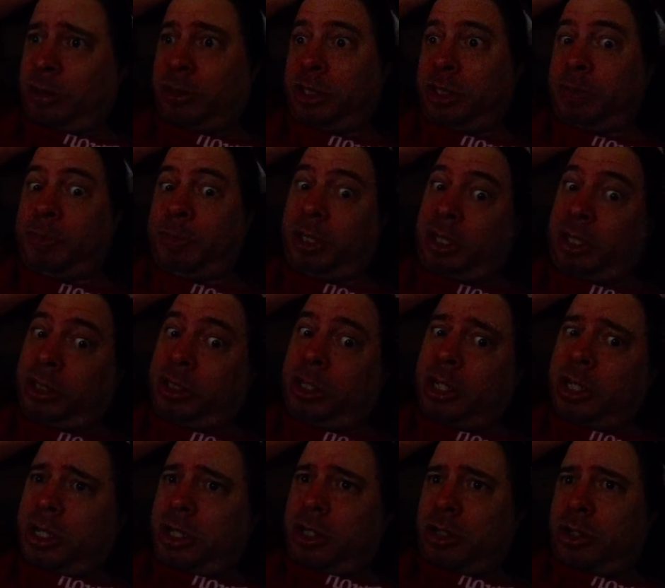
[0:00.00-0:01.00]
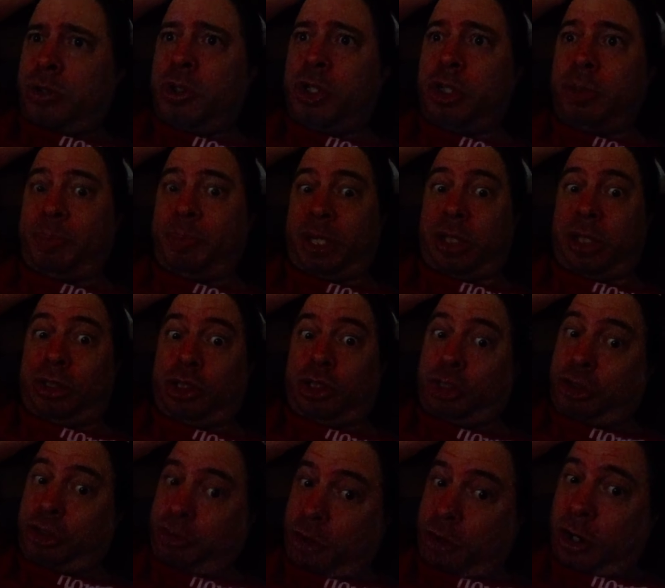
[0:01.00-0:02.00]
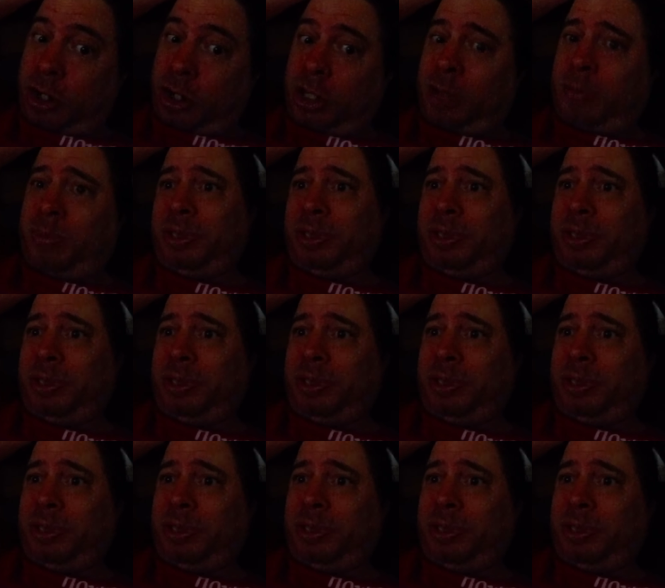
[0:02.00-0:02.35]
He's been on New Japan Strong,